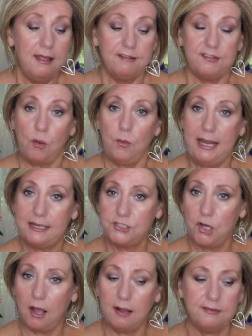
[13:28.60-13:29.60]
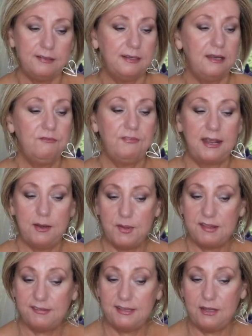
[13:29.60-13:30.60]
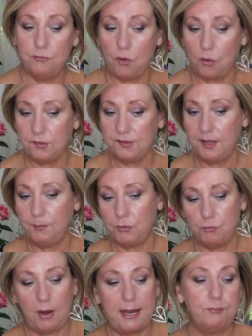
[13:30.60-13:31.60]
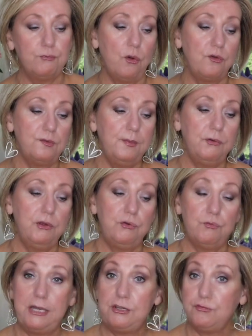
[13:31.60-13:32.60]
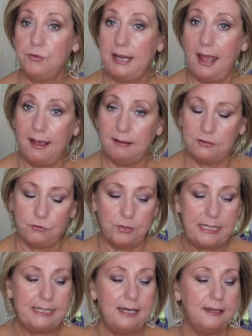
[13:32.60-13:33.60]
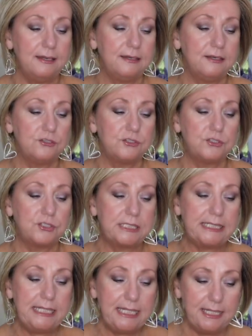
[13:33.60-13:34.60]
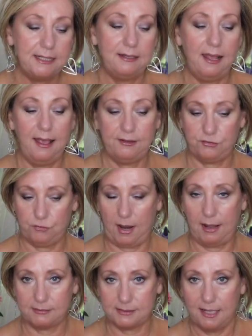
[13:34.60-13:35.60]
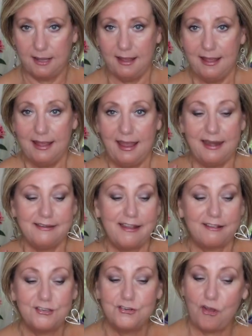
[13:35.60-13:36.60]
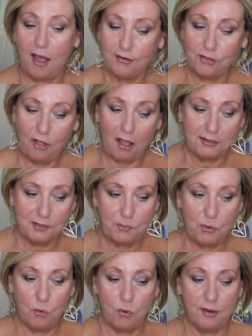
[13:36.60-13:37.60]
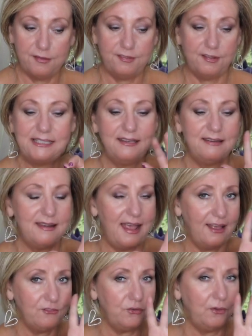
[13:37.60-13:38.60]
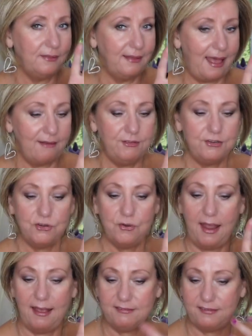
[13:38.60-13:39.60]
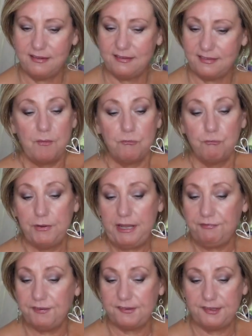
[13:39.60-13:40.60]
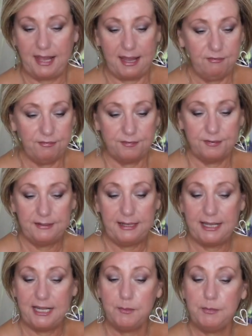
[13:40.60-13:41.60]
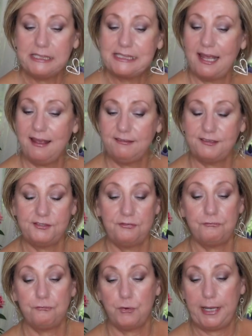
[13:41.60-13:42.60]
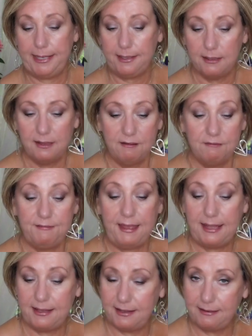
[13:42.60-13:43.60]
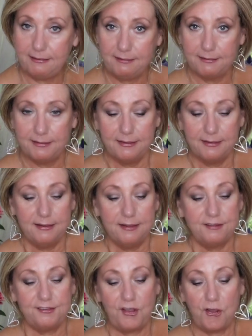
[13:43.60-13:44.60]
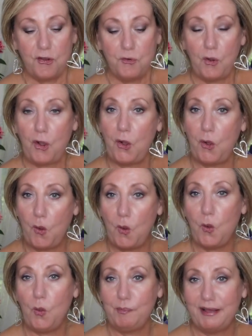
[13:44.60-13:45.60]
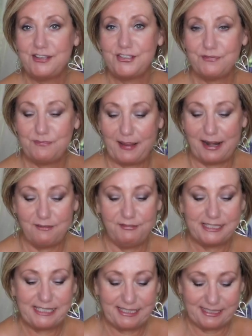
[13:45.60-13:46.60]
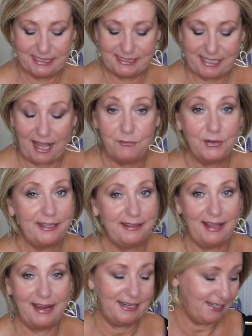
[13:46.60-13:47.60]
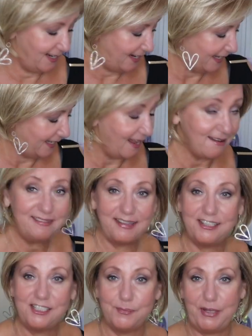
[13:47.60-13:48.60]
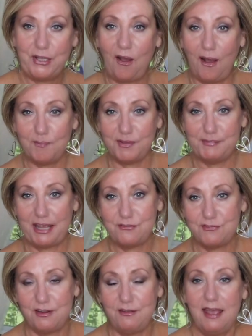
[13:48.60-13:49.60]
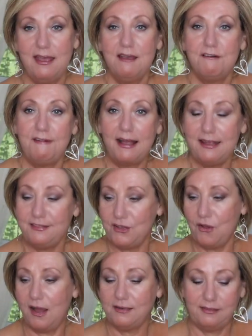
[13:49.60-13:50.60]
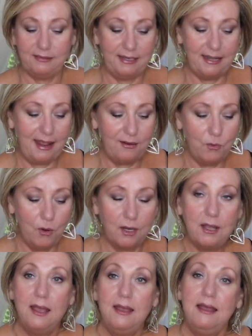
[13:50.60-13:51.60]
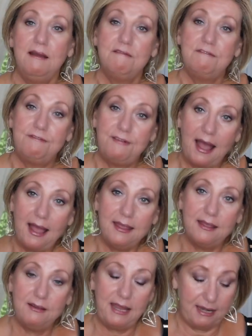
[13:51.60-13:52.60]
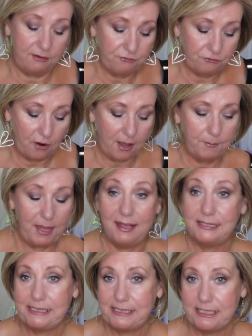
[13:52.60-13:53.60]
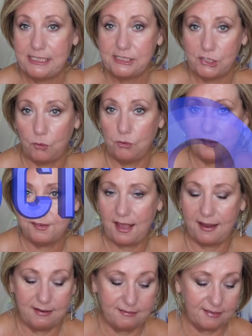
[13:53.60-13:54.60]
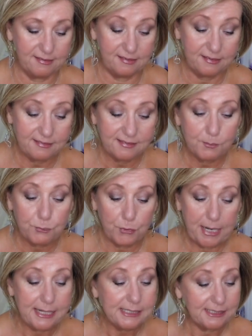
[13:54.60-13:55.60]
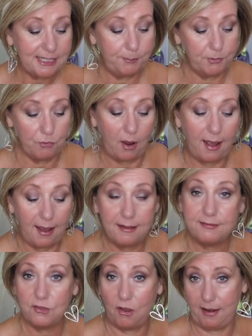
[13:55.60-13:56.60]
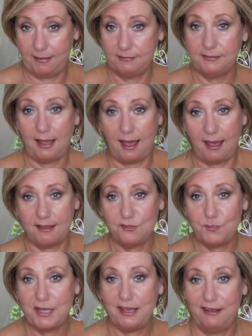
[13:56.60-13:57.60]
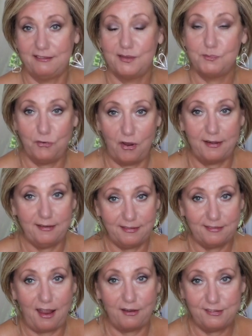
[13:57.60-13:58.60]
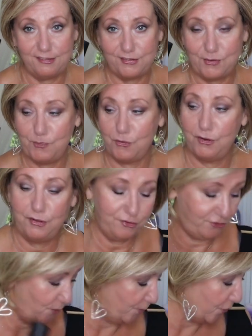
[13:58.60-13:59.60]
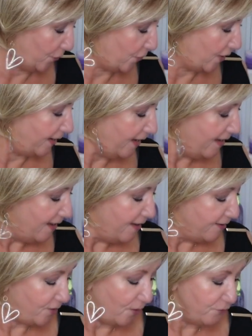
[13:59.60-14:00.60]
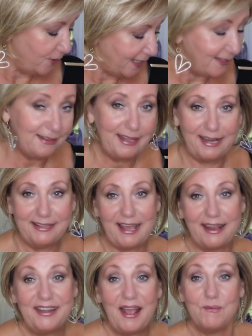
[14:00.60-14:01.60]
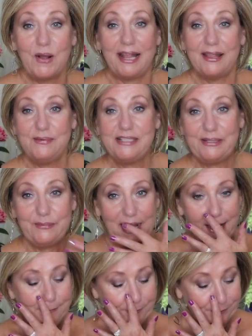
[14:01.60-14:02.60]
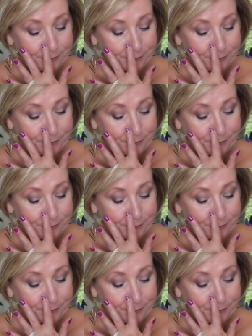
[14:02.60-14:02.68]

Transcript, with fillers: So antioxidant, vitamin C, rosehip, grape, rosemary, green tree, eh, green tea extracts. It does not clog the pores. It's natural lavender essence, reef safe, animal test free, vegan. So a whole bunch of benefits to this. I really like it. Again, sent to me complimentary via the Octoly Network via and from MD Solar Sciences. This is a brand to keep your eyes on, guys, because the products are super, super good. So I really like that. Now, while I was away,